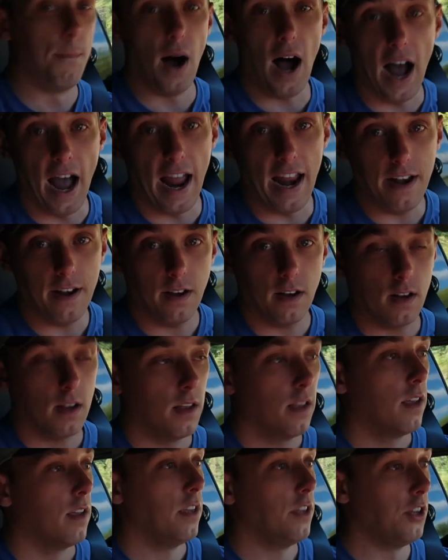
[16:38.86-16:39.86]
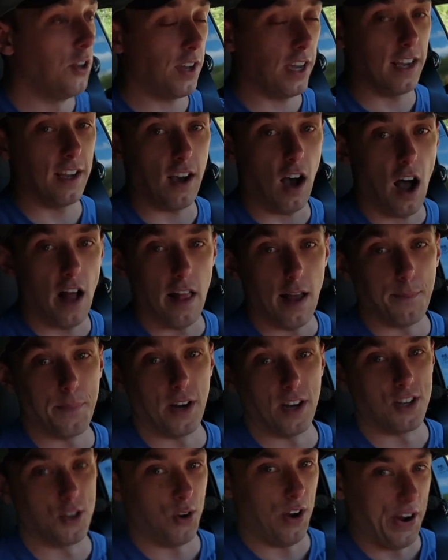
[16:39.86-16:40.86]
But you can call up
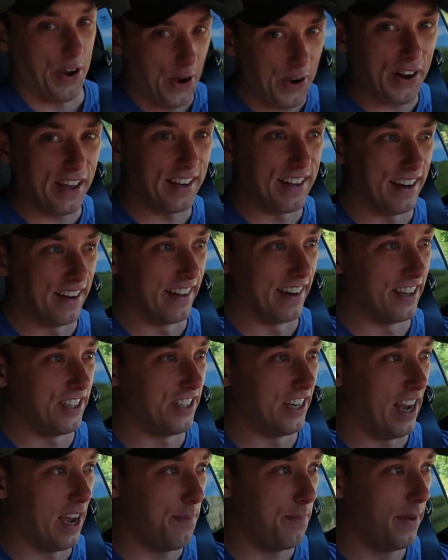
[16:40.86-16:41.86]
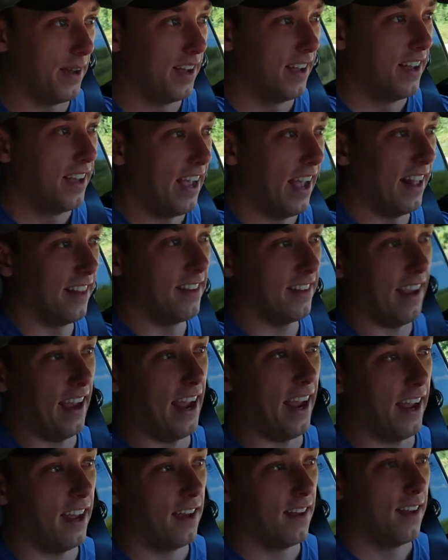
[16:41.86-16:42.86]
your Toyota dealership and
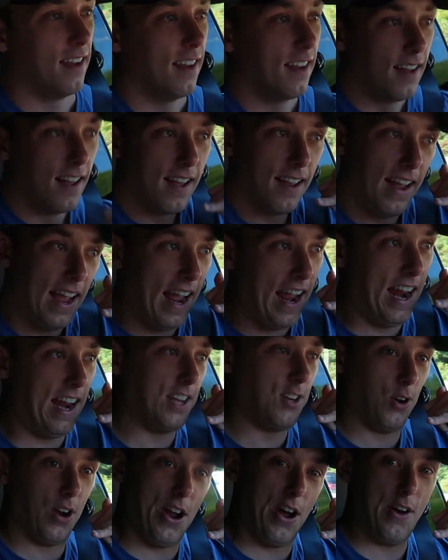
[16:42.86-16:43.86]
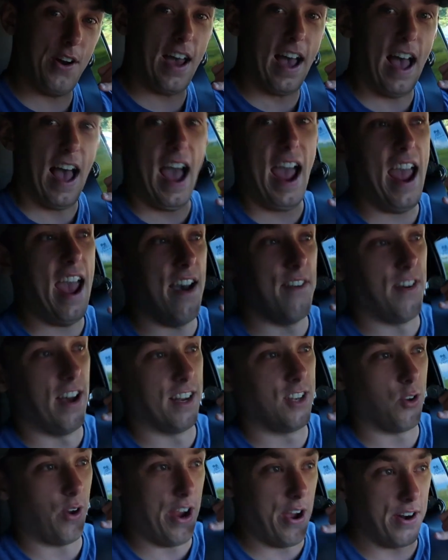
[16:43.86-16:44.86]
say, hey Toyota, I have
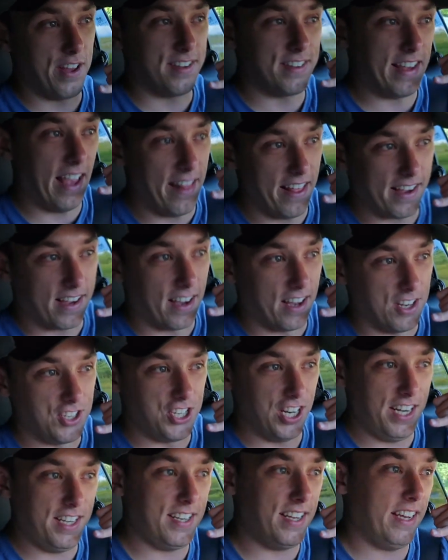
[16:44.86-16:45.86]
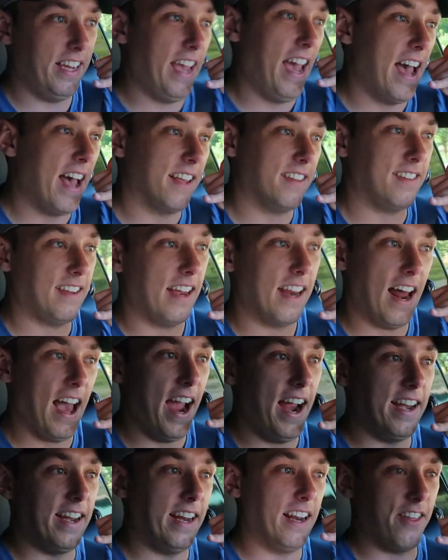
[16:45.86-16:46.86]
a Toyota Celica GTS and
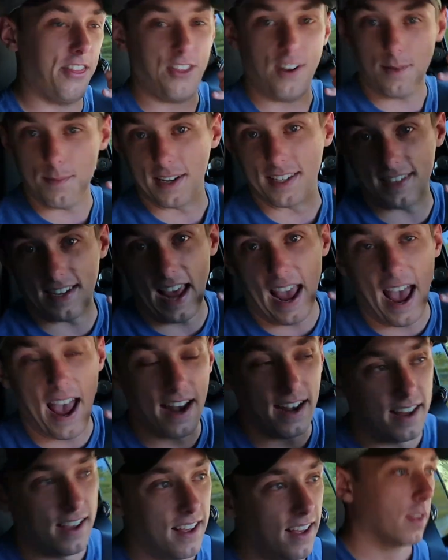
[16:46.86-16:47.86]
I need a thermostat.